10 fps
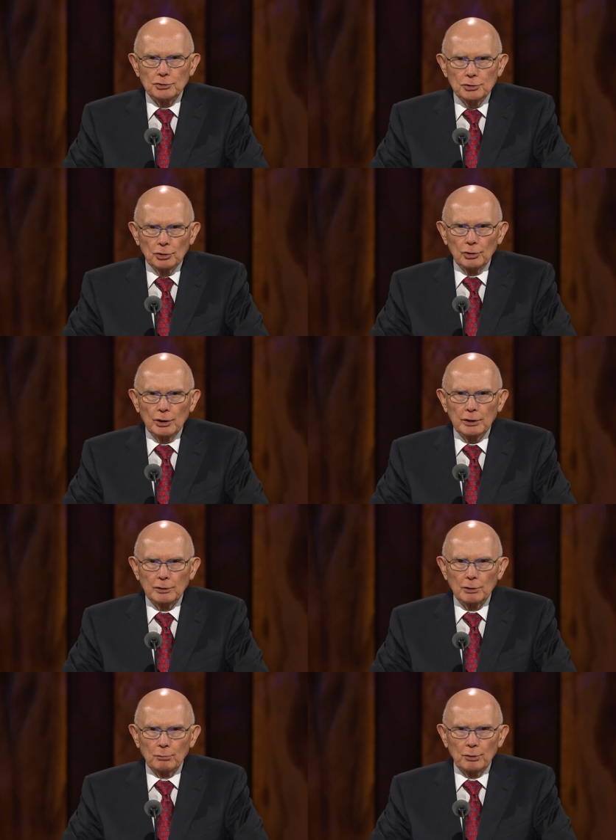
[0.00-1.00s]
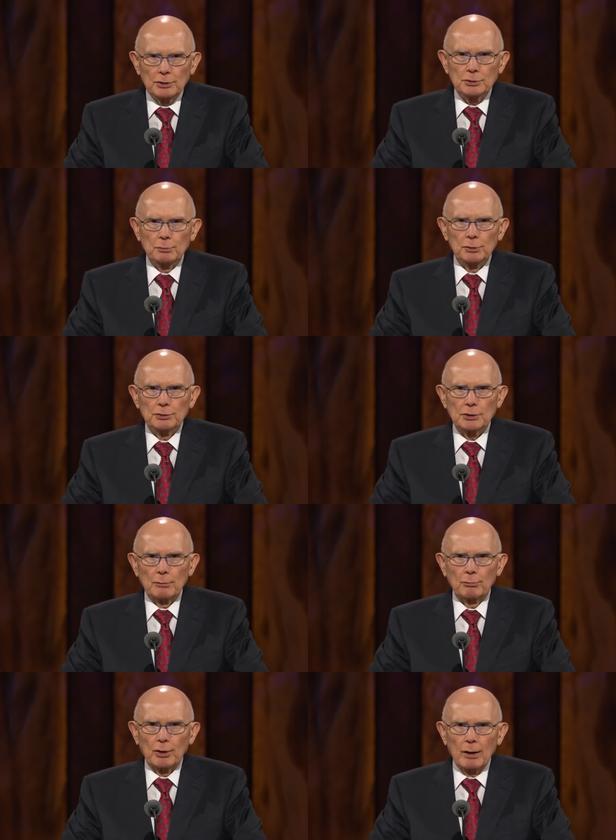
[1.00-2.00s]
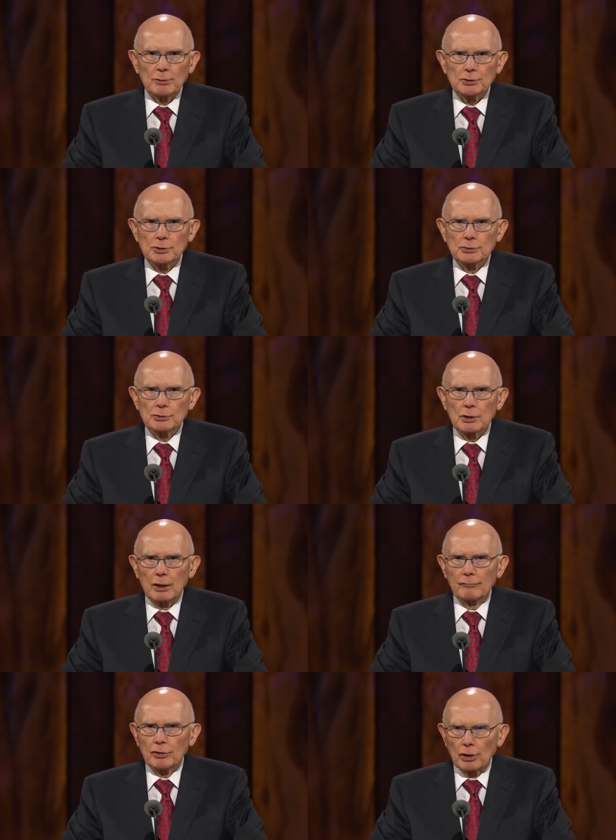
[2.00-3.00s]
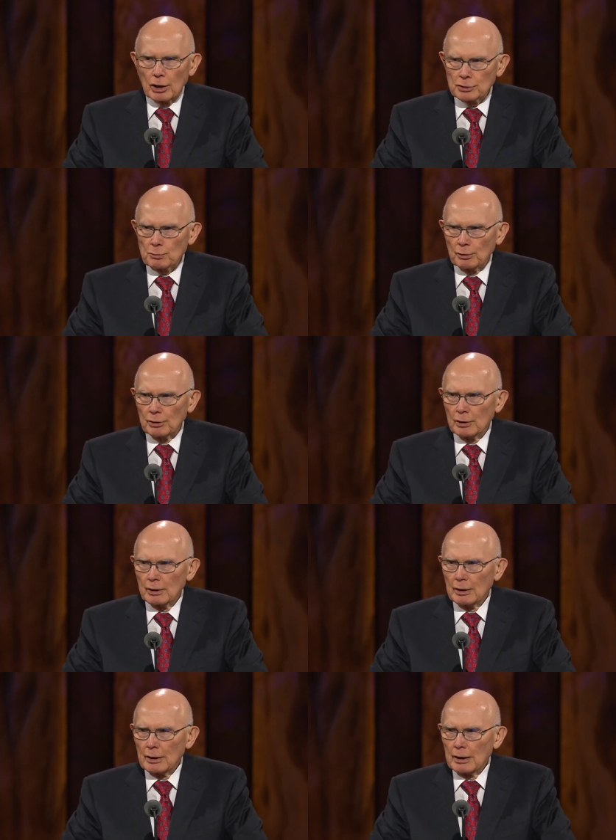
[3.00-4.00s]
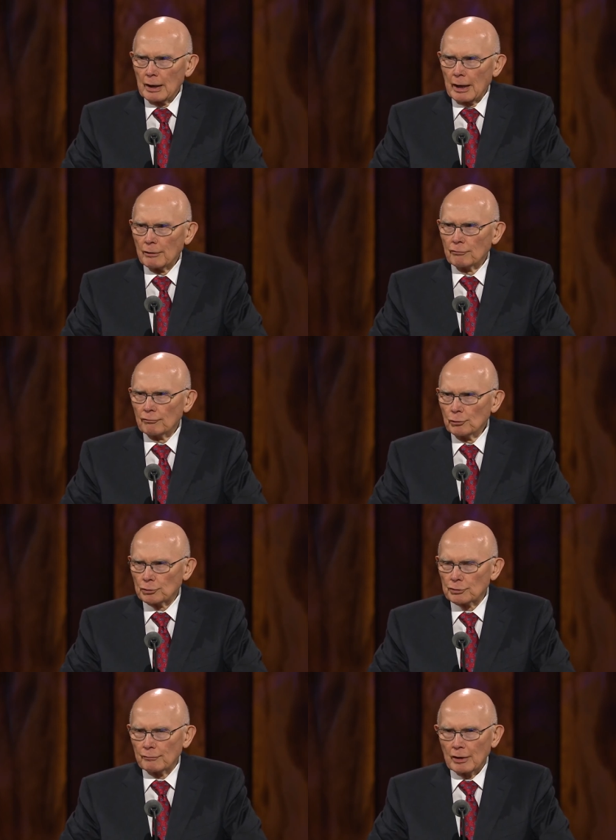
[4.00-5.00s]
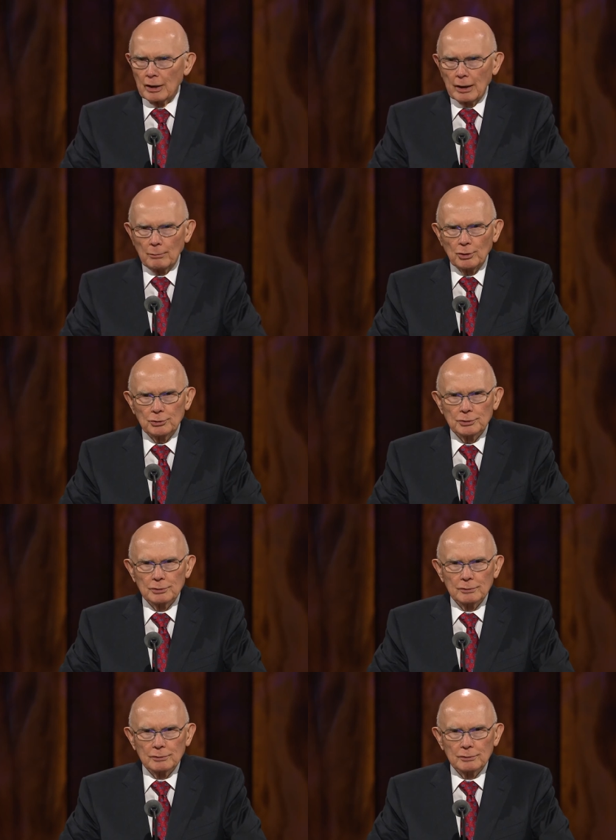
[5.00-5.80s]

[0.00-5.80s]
joy in the principles and promises of the gospel and the fruits of our labors.